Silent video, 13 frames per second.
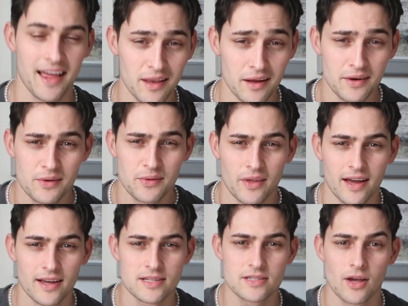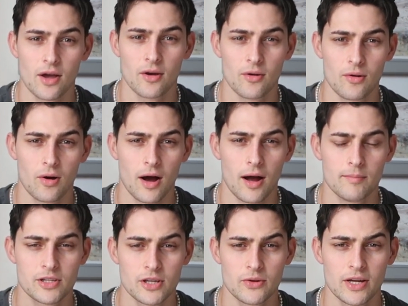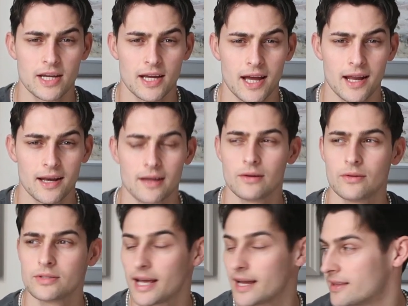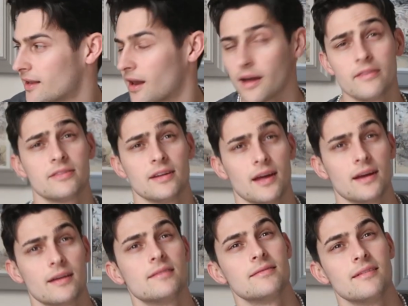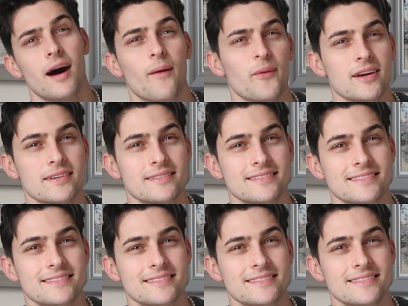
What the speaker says: Hello there. So I'm doing a little day in the life today, aren't